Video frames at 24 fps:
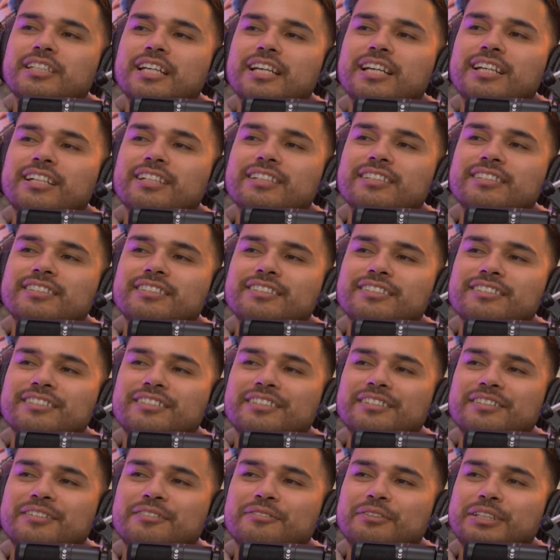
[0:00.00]
say,
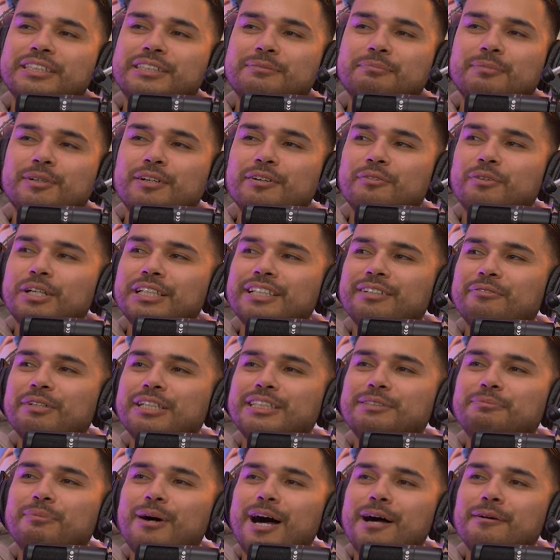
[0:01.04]
"What's you just like
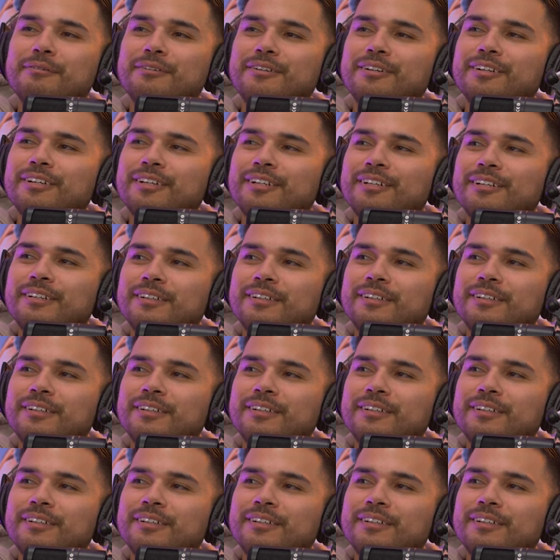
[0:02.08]
what's pay Bob, attention